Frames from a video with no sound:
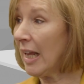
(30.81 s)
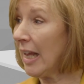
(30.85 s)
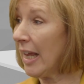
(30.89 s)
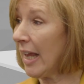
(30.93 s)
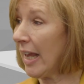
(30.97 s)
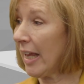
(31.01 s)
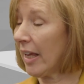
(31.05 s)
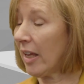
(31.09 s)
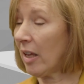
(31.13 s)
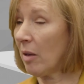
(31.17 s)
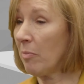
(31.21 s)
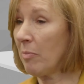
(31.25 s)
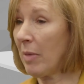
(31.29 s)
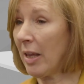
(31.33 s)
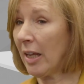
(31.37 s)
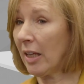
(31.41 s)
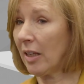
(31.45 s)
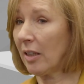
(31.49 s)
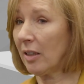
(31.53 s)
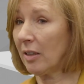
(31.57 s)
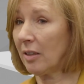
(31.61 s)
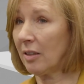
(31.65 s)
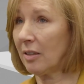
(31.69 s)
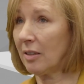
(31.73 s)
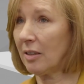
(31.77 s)
It can make
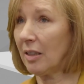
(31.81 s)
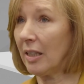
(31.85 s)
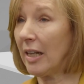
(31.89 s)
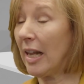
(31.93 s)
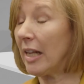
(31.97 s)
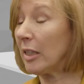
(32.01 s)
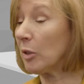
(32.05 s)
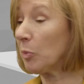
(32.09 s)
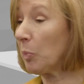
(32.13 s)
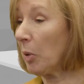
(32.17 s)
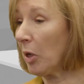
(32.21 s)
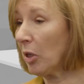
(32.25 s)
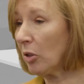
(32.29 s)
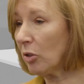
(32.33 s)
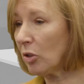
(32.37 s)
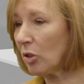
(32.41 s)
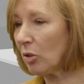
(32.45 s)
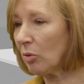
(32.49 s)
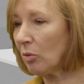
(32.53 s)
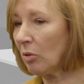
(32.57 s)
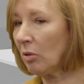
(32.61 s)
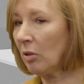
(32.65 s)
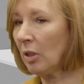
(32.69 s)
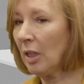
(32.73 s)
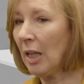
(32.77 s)
us less
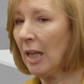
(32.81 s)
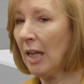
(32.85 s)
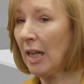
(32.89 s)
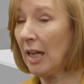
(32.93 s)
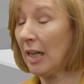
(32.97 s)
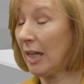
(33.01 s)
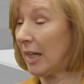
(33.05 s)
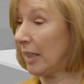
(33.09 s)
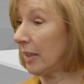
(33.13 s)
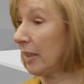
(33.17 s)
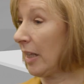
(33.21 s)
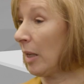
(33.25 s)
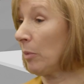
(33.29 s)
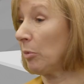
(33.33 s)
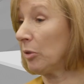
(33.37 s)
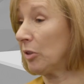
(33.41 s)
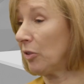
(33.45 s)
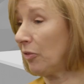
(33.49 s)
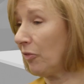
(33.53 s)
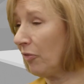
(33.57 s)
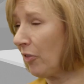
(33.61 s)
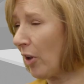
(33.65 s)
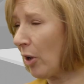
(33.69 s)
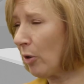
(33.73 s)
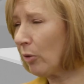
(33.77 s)
punctual, less able to
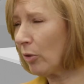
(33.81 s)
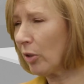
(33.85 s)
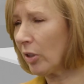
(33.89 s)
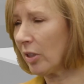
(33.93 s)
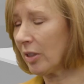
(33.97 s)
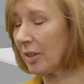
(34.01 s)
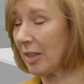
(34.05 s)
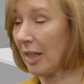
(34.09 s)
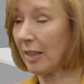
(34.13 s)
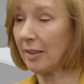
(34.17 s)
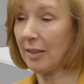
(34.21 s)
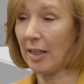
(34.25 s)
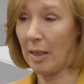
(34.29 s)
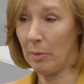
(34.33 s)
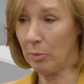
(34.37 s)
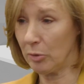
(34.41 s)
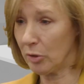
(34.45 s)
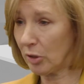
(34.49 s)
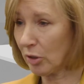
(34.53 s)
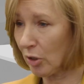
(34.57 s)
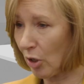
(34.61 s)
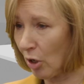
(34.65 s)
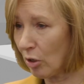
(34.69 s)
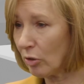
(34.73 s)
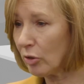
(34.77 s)
focus, less able
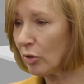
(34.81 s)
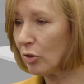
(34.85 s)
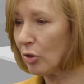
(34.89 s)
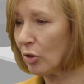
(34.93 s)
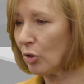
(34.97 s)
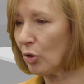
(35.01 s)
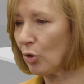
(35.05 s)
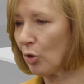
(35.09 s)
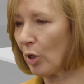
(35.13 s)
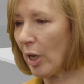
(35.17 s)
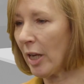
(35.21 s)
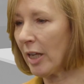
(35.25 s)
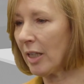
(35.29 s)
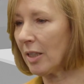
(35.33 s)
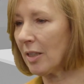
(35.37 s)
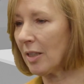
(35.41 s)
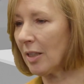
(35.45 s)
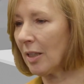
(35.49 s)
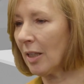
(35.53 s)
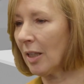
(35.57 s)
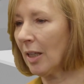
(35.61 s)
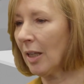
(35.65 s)
to concentrate.